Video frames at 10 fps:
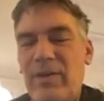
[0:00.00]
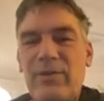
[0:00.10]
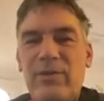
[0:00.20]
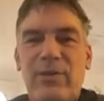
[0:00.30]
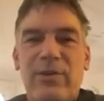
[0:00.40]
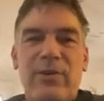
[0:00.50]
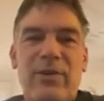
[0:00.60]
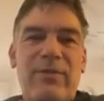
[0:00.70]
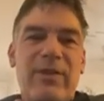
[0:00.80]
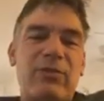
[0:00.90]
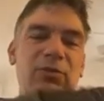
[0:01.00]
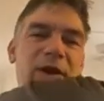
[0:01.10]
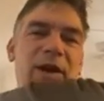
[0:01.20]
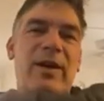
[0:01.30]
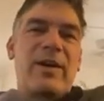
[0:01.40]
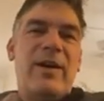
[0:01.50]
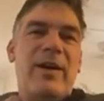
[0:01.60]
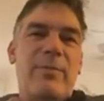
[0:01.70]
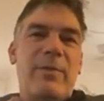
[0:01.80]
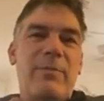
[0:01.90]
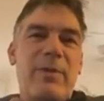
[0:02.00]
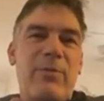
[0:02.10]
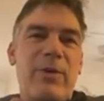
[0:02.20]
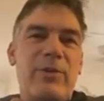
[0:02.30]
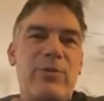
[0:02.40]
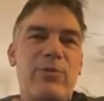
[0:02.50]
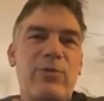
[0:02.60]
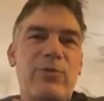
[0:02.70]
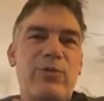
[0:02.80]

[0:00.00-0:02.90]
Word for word: So eventually I, I made my way to